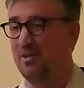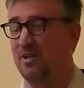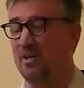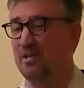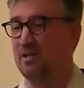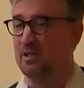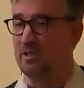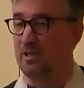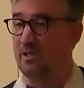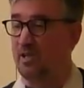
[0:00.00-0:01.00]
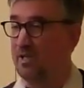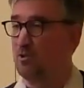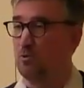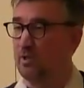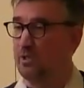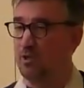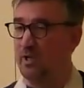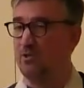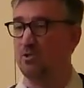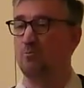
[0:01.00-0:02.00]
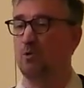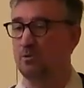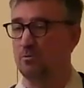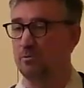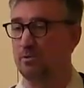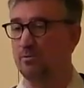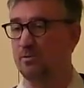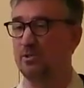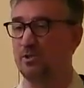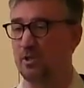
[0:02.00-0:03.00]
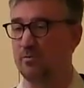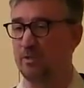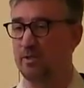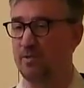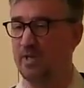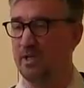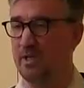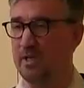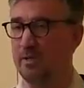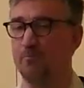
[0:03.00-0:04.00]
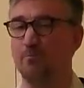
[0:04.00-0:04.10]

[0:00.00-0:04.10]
That totally changed our world, the discovery of DNA.